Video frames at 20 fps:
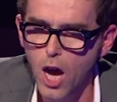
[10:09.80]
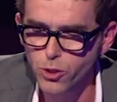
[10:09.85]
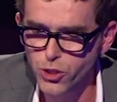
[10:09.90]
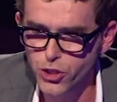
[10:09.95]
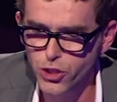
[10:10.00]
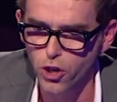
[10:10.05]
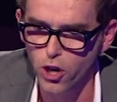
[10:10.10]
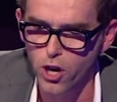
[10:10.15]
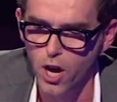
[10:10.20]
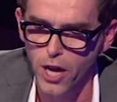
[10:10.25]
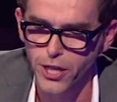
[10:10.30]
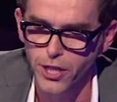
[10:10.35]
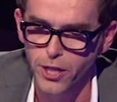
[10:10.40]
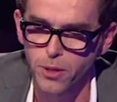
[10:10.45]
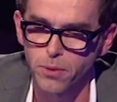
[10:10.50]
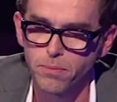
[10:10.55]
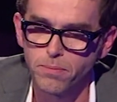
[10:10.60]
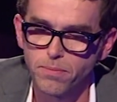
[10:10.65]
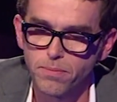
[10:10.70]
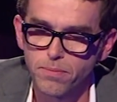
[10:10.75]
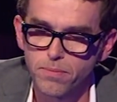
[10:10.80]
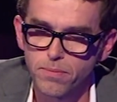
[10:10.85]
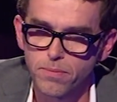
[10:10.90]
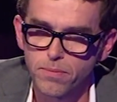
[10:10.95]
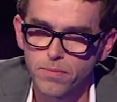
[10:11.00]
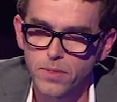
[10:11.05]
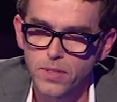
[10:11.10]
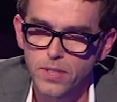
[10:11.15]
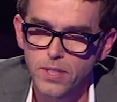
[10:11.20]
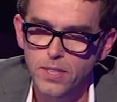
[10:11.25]
How sure are you?
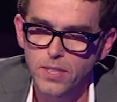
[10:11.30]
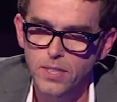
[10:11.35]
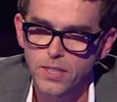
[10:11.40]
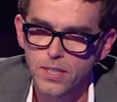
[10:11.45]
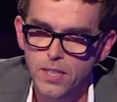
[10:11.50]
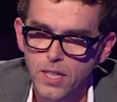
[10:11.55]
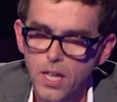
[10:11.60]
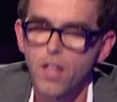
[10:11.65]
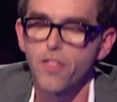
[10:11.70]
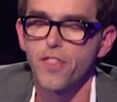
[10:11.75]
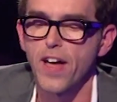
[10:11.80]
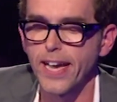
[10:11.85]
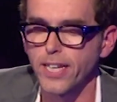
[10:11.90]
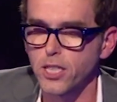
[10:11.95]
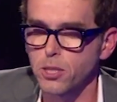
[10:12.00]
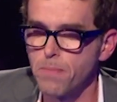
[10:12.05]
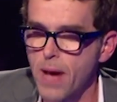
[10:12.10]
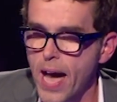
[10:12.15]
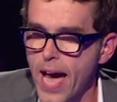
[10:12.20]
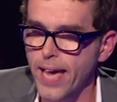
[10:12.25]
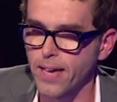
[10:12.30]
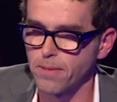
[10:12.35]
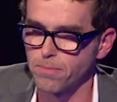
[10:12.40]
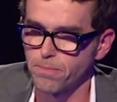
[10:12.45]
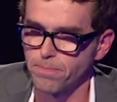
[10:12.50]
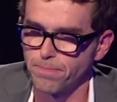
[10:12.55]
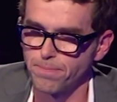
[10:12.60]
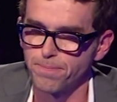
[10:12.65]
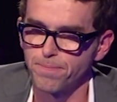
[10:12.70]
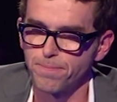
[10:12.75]
Positive. Thanks, mate.
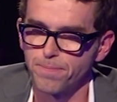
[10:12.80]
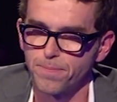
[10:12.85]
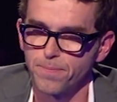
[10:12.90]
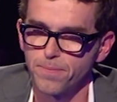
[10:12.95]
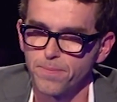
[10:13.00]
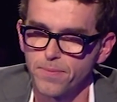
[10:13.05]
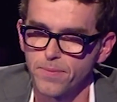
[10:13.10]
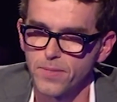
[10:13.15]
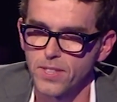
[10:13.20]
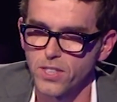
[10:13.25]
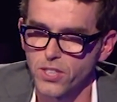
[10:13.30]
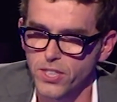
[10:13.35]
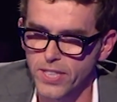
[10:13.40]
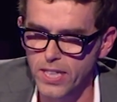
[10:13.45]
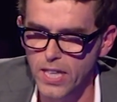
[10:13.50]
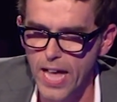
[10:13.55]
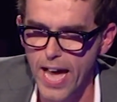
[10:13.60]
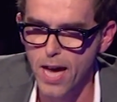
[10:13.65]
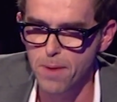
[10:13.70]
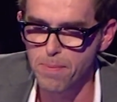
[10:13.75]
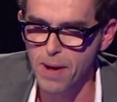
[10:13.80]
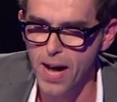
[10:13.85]
Okay. See you later,